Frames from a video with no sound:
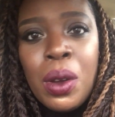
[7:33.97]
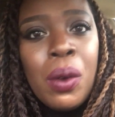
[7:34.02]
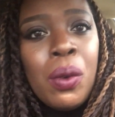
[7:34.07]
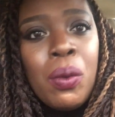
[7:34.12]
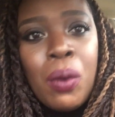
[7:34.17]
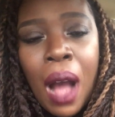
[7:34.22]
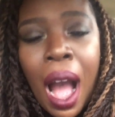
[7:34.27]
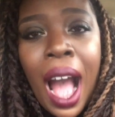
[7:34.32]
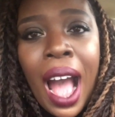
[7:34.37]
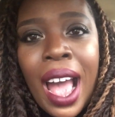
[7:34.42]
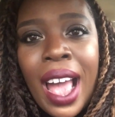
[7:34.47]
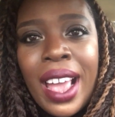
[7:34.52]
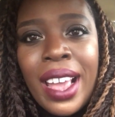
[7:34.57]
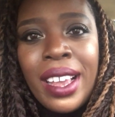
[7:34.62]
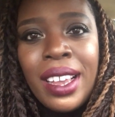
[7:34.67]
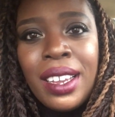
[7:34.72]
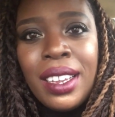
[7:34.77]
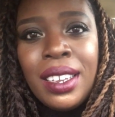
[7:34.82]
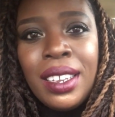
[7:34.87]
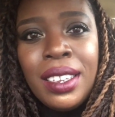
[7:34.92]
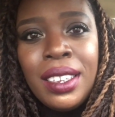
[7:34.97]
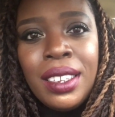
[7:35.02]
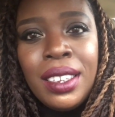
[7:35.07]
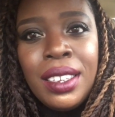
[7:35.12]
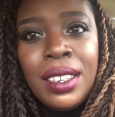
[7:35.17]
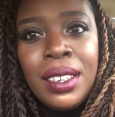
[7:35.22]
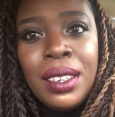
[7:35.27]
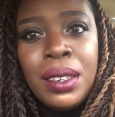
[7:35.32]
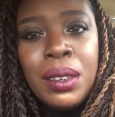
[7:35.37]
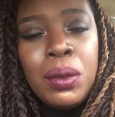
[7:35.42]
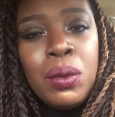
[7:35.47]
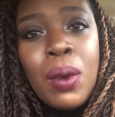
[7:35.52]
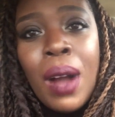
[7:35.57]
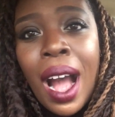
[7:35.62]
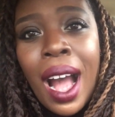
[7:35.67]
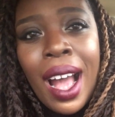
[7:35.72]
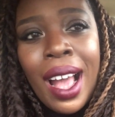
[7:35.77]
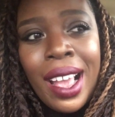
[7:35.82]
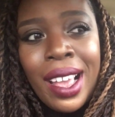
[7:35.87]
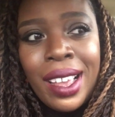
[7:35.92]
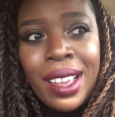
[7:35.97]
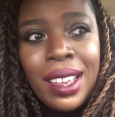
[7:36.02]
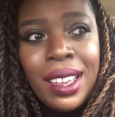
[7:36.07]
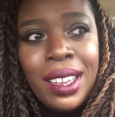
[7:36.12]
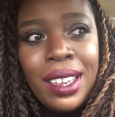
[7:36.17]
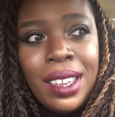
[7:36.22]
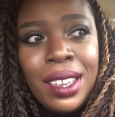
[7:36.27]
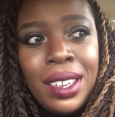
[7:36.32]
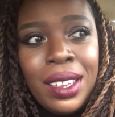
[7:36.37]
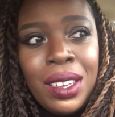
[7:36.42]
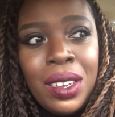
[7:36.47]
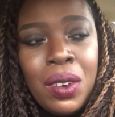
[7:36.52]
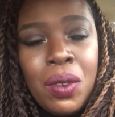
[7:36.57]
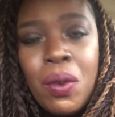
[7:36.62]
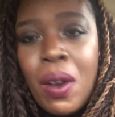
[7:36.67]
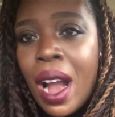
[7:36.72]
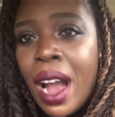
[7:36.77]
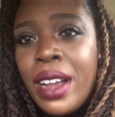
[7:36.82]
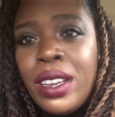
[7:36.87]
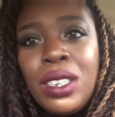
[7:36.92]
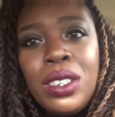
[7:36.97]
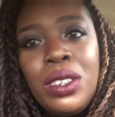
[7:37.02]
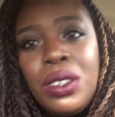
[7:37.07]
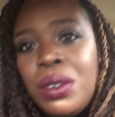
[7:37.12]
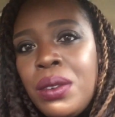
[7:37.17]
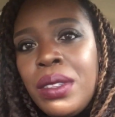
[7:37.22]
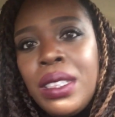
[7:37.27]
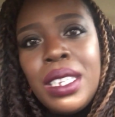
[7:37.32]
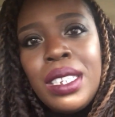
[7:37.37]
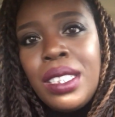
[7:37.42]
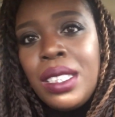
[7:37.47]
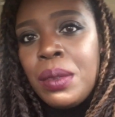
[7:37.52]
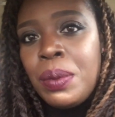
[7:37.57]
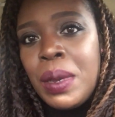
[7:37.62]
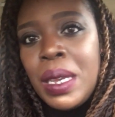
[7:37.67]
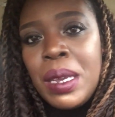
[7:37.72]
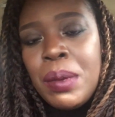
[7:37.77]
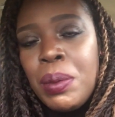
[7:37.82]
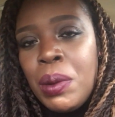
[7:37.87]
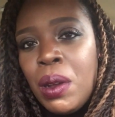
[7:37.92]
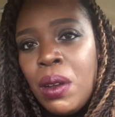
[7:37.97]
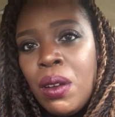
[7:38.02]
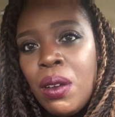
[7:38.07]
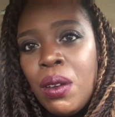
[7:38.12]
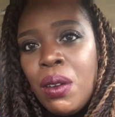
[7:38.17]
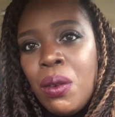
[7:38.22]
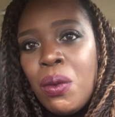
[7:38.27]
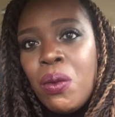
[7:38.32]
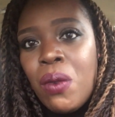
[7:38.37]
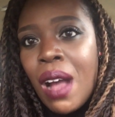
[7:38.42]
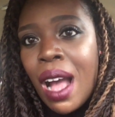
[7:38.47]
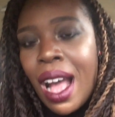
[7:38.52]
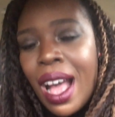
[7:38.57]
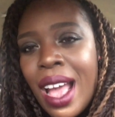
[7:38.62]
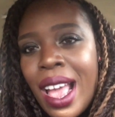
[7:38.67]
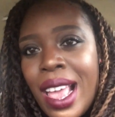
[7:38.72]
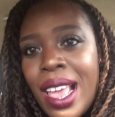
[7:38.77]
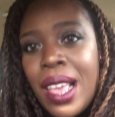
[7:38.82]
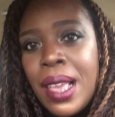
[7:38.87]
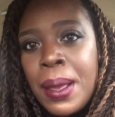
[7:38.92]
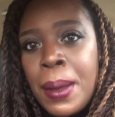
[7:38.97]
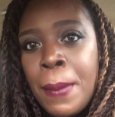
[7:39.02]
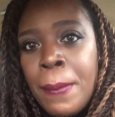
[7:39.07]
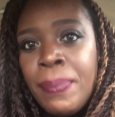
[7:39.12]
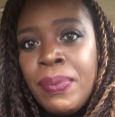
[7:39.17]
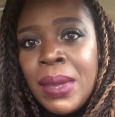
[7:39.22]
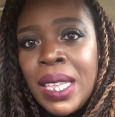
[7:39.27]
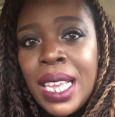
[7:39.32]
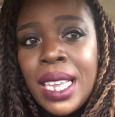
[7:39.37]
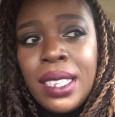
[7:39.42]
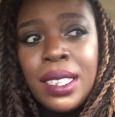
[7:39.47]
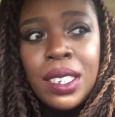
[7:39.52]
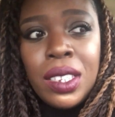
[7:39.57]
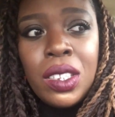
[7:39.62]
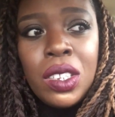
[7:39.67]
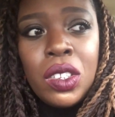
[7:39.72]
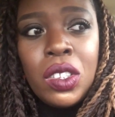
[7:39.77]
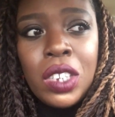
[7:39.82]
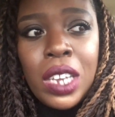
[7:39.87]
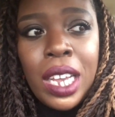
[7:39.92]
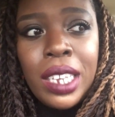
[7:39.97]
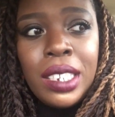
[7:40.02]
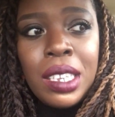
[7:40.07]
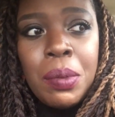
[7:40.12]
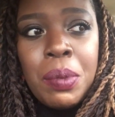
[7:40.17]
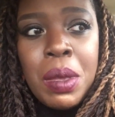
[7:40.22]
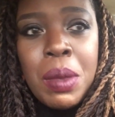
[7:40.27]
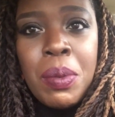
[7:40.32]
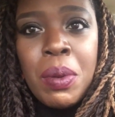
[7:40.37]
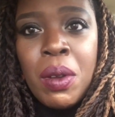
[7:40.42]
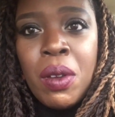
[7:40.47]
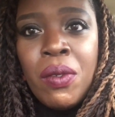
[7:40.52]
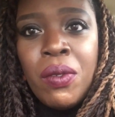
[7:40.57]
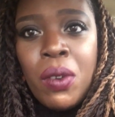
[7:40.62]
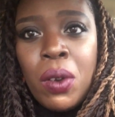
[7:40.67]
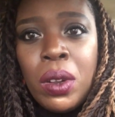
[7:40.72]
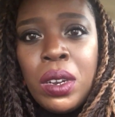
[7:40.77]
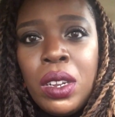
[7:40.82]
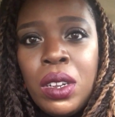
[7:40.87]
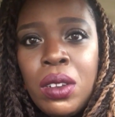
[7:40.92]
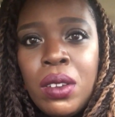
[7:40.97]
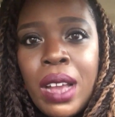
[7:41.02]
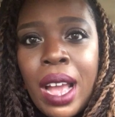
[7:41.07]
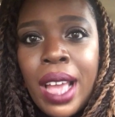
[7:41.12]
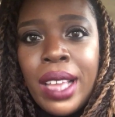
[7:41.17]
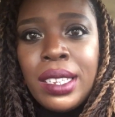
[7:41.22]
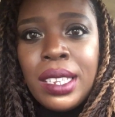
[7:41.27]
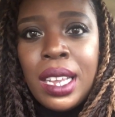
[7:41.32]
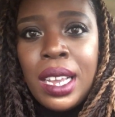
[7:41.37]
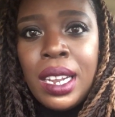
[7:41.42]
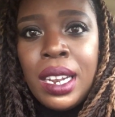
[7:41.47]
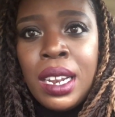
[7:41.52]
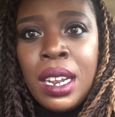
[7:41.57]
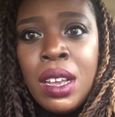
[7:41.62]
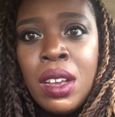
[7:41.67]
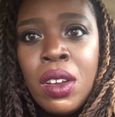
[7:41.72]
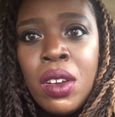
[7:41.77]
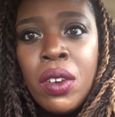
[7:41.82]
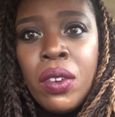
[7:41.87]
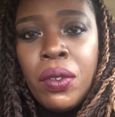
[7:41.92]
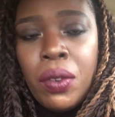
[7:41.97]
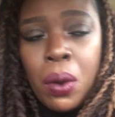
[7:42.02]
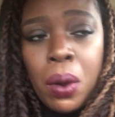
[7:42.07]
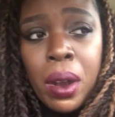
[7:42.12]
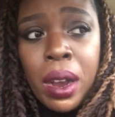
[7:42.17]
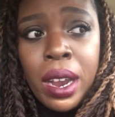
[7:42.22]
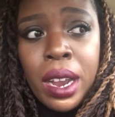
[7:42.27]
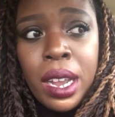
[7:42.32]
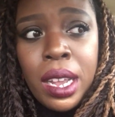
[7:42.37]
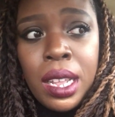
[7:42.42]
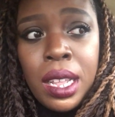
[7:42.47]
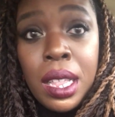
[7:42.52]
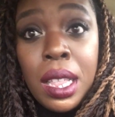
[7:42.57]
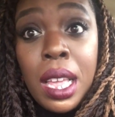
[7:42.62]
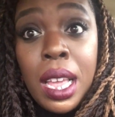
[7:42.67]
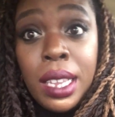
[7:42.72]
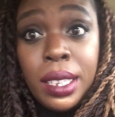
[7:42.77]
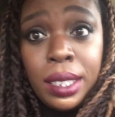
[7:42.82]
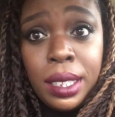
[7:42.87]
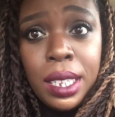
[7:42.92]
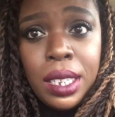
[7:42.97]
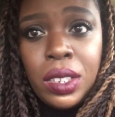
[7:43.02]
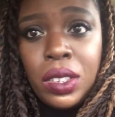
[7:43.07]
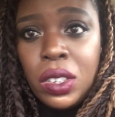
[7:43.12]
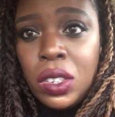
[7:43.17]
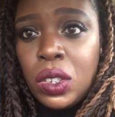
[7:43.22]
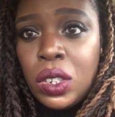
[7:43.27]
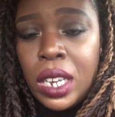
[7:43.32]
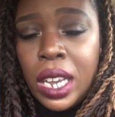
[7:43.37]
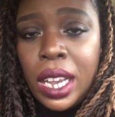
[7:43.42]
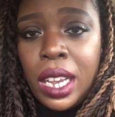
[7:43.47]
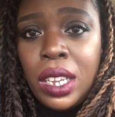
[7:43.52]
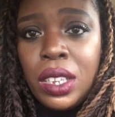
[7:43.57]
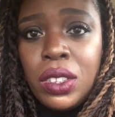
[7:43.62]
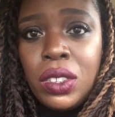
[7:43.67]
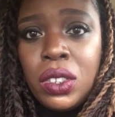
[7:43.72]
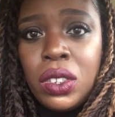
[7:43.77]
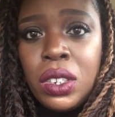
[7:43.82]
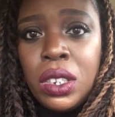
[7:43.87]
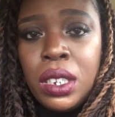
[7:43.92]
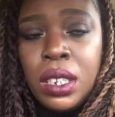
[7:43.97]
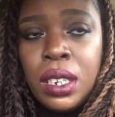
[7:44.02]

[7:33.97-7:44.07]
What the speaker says: Why? Why? Why are you doing this to people? Why? Is this a change that people voted you guys in for? Is this the change?